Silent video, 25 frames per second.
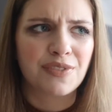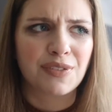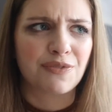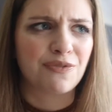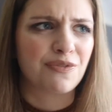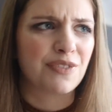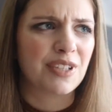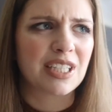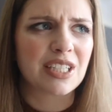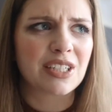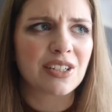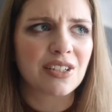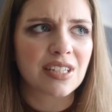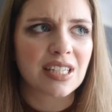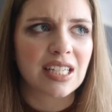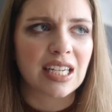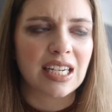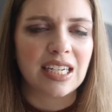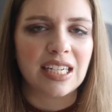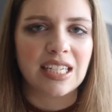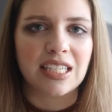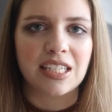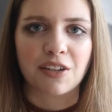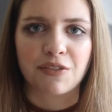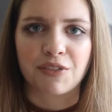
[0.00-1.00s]
feels
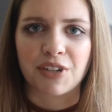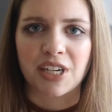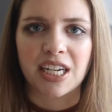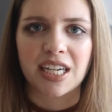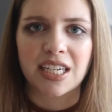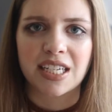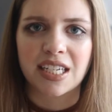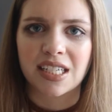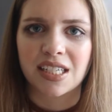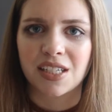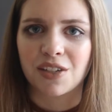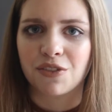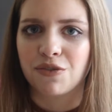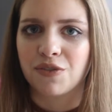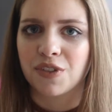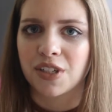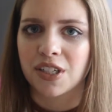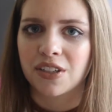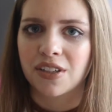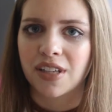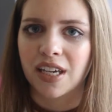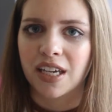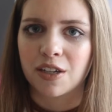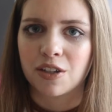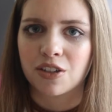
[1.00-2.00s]
any different. It doesn't
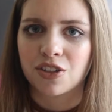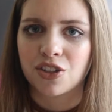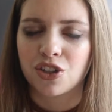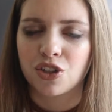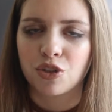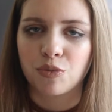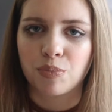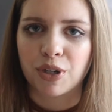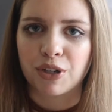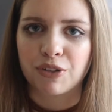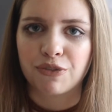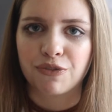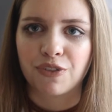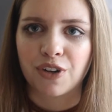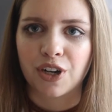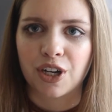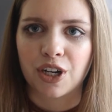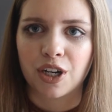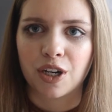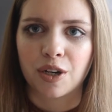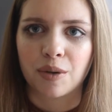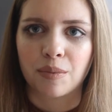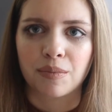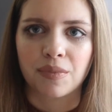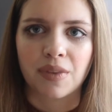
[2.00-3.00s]
feel like super
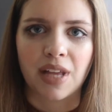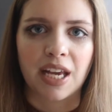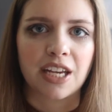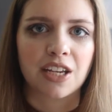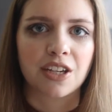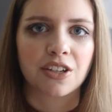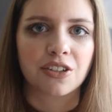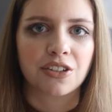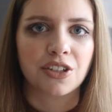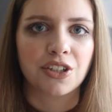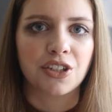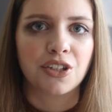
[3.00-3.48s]
firm, like,